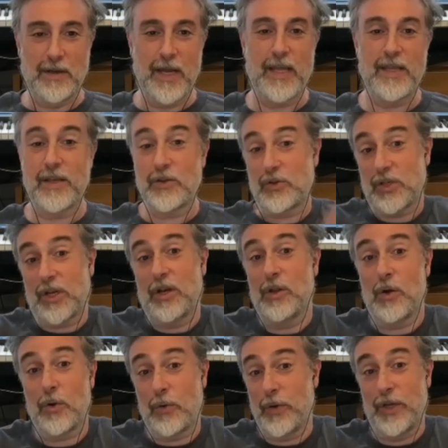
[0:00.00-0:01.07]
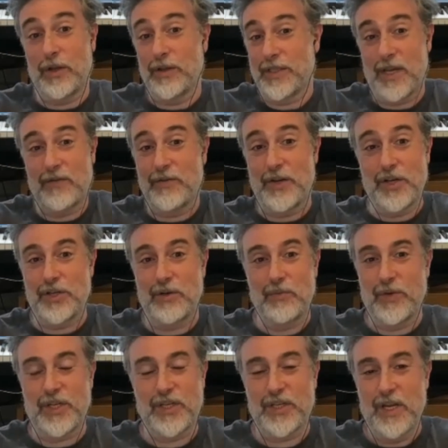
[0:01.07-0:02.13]
And then there's a colloquial definition,
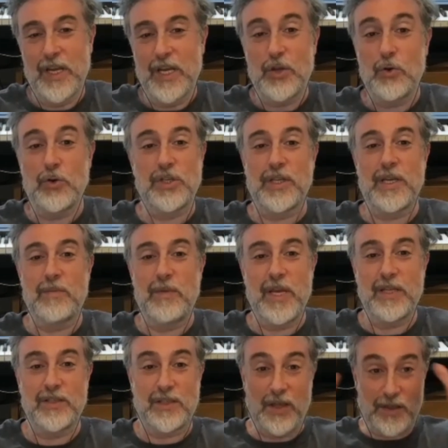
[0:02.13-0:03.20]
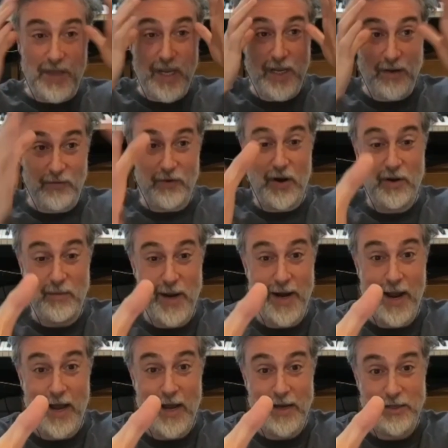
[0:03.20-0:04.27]
which usually means the thing in front of
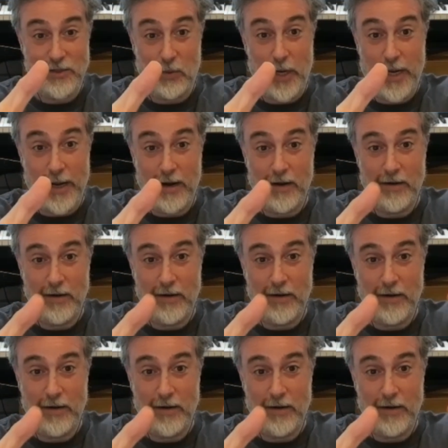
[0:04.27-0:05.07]
my eyes right now.